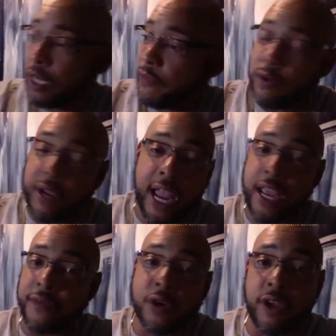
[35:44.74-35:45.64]

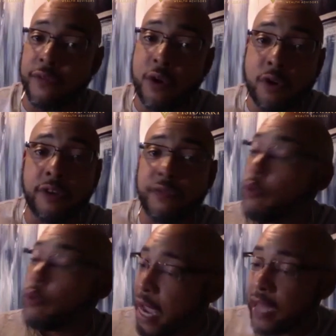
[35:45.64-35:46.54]
If you
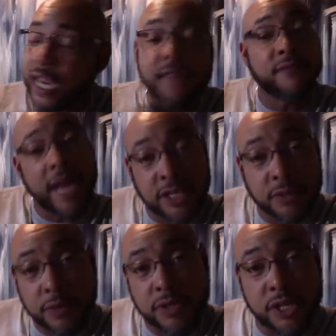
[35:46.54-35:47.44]
can't eat
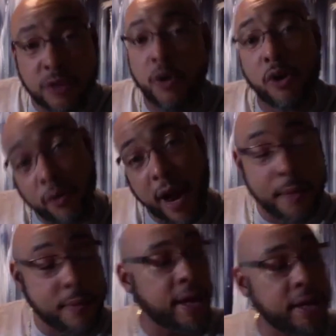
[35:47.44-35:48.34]
vegetables and you gonna cry
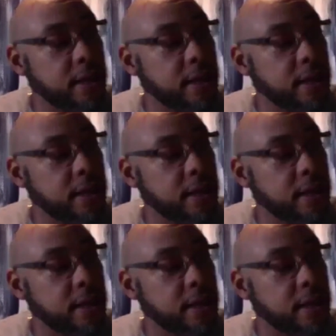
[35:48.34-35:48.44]
about it,